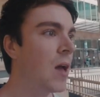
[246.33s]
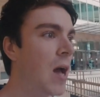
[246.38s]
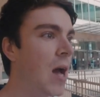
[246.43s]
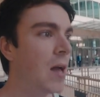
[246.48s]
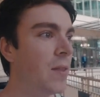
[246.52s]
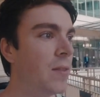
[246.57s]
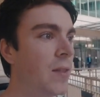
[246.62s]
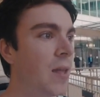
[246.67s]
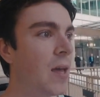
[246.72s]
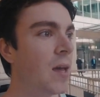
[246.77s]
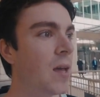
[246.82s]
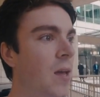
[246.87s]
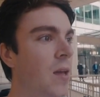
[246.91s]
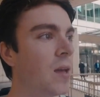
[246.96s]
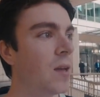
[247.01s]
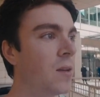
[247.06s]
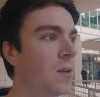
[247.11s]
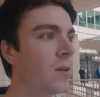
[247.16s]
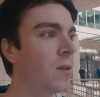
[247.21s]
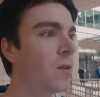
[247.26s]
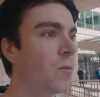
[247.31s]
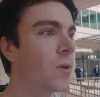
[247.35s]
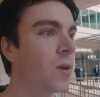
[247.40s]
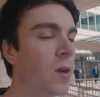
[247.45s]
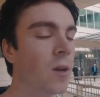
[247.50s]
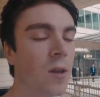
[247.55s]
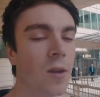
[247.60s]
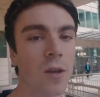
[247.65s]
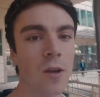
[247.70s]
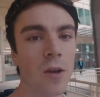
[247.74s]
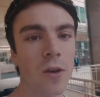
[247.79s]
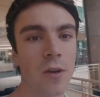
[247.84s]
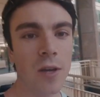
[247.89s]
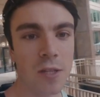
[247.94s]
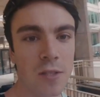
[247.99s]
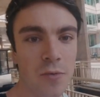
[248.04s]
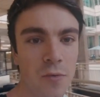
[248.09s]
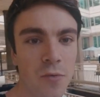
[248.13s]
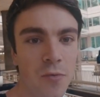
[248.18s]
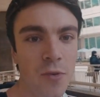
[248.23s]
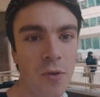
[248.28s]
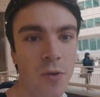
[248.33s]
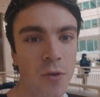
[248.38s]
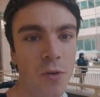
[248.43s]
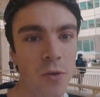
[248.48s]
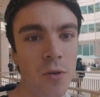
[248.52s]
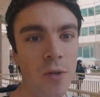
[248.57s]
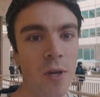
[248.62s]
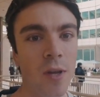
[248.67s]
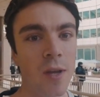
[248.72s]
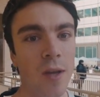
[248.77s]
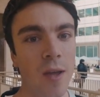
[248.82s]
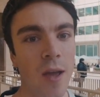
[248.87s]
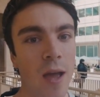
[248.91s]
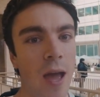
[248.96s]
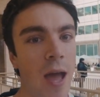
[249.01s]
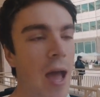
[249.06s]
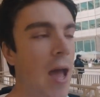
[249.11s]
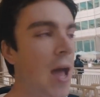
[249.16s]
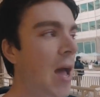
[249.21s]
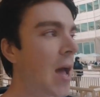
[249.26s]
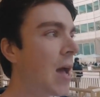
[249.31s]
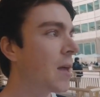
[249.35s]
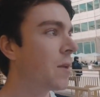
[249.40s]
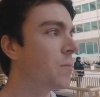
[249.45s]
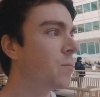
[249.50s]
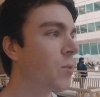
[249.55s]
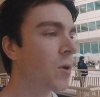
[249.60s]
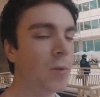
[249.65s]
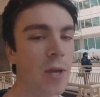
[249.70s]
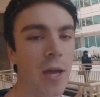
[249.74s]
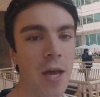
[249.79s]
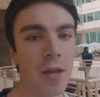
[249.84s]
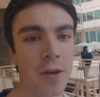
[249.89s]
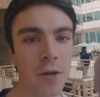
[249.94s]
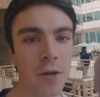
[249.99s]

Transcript: and then we're gonna go get some food and probably head